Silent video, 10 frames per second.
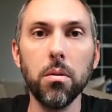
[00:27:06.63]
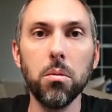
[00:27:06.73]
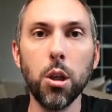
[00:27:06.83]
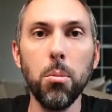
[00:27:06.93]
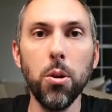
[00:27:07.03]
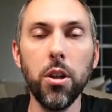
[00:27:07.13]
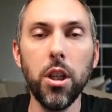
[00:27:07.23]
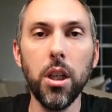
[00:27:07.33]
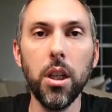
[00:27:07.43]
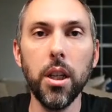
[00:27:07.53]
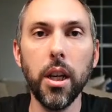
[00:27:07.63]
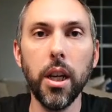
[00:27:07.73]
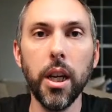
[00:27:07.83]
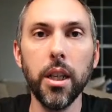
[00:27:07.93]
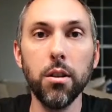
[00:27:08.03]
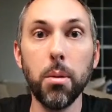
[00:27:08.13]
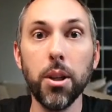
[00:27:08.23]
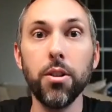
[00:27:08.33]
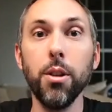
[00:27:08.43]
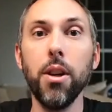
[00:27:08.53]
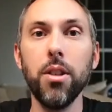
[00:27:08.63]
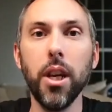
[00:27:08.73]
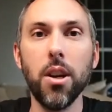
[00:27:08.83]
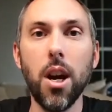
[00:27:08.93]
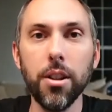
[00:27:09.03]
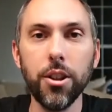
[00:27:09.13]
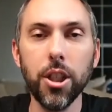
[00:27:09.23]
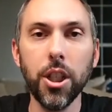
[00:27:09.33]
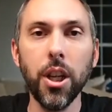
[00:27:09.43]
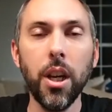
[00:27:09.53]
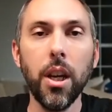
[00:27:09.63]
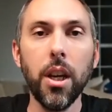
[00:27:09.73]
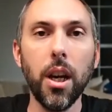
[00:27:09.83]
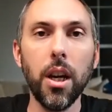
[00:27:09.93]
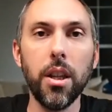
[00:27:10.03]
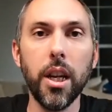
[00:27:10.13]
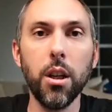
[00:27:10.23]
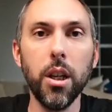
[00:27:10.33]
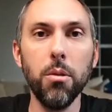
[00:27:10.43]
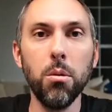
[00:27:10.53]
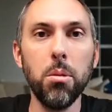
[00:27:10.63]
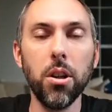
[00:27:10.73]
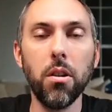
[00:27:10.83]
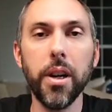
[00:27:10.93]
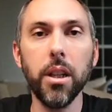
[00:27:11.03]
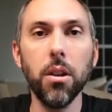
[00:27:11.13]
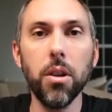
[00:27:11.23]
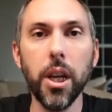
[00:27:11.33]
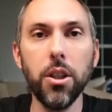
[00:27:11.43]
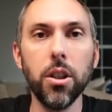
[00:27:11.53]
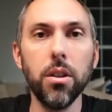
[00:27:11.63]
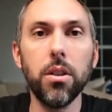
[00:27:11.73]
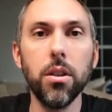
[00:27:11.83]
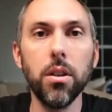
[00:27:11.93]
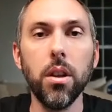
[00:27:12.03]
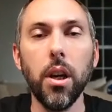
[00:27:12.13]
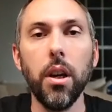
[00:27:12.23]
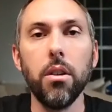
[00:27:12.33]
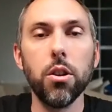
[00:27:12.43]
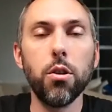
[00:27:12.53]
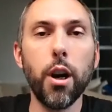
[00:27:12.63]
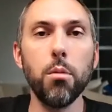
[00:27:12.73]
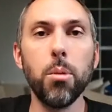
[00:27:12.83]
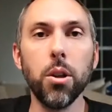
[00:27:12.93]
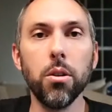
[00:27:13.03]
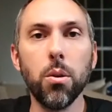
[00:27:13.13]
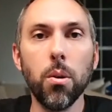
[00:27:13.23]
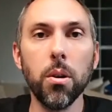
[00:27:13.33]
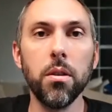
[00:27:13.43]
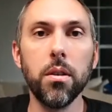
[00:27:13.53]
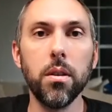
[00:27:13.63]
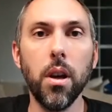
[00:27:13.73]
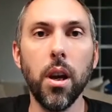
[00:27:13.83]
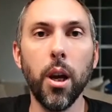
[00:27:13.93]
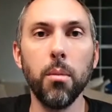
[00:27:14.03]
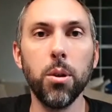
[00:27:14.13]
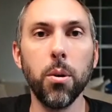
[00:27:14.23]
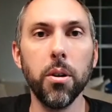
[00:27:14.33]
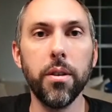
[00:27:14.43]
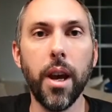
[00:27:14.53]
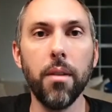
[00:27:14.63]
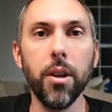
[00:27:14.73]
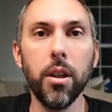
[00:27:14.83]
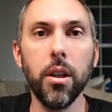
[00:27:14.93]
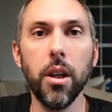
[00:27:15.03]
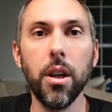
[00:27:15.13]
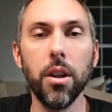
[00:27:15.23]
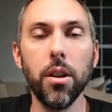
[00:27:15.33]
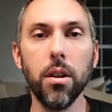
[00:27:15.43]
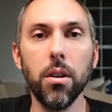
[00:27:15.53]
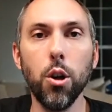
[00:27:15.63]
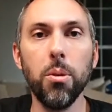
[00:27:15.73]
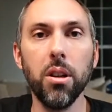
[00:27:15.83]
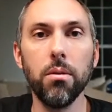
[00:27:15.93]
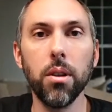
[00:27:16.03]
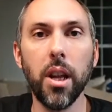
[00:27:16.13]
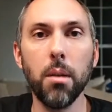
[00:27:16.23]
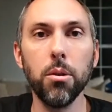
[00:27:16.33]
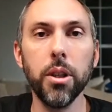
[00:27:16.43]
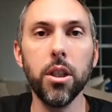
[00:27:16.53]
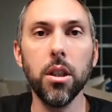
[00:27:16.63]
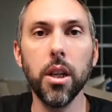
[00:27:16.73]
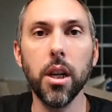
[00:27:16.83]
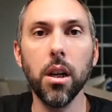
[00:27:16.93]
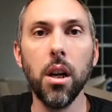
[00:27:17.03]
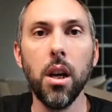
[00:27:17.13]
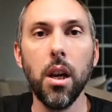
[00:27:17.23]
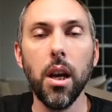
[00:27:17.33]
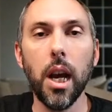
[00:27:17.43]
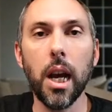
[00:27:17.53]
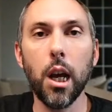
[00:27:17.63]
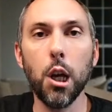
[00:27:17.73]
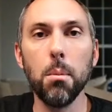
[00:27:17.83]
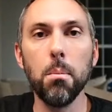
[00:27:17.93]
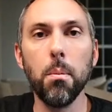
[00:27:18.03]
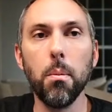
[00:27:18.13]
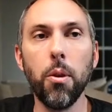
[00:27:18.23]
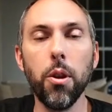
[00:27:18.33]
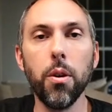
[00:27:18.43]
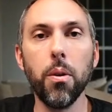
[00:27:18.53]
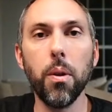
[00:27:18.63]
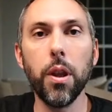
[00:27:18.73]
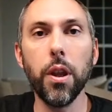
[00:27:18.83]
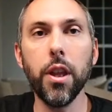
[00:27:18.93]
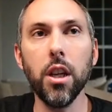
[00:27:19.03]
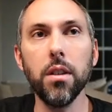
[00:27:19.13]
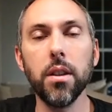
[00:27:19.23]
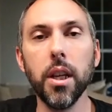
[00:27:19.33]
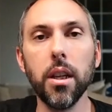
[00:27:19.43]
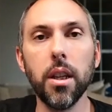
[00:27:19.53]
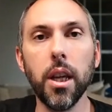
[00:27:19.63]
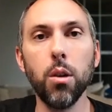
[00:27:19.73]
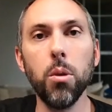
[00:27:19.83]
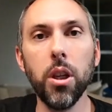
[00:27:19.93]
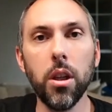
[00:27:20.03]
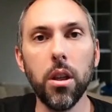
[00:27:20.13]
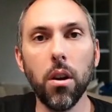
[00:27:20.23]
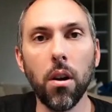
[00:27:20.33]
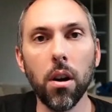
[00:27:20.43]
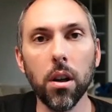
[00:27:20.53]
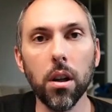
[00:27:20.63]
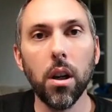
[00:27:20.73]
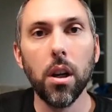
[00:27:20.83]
community, and especially around technology, that it would be a great location to try to build towards having another Open Infra Labs region there. The things that we are